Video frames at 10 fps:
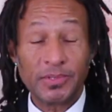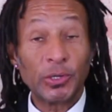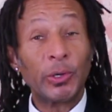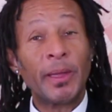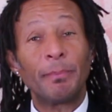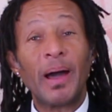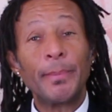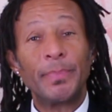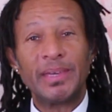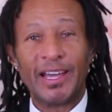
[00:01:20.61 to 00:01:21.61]
so it
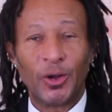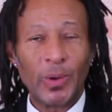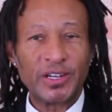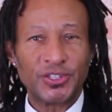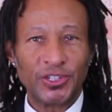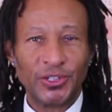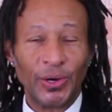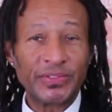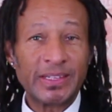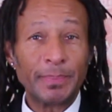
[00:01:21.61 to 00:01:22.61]
might be a question
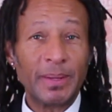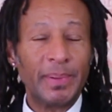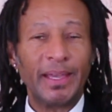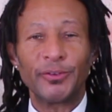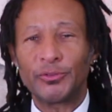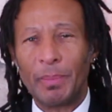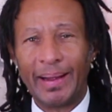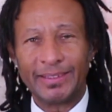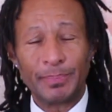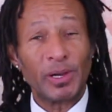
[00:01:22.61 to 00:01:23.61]
of simply being
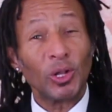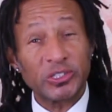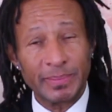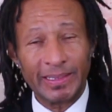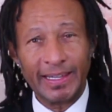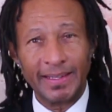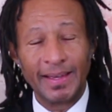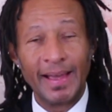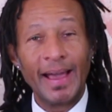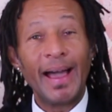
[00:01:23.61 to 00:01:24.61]
reminded. But ultimately,
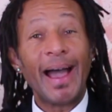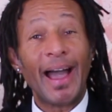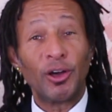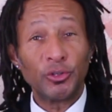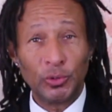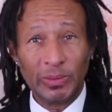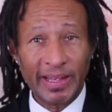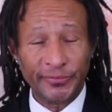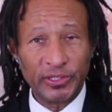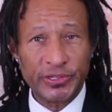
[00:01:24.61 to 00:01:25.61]
how you
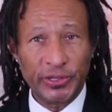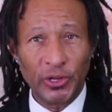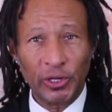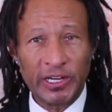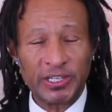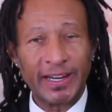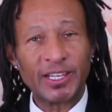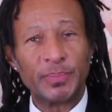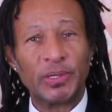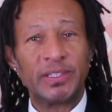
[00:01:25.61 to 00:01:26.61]
leverage the knowledge and
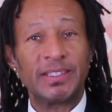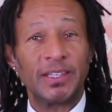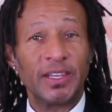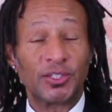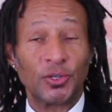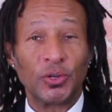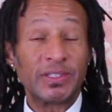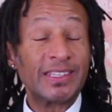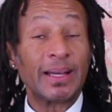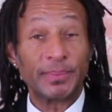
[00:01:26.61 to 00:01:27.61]
expertise in this course
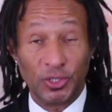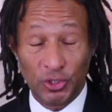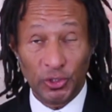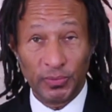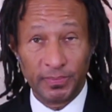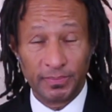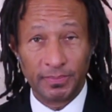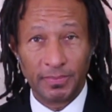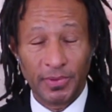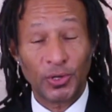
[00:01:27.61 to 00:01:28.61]
is up to you.
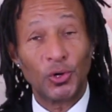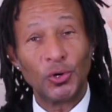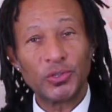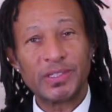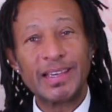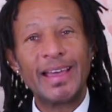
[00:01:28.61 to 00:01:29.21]
The course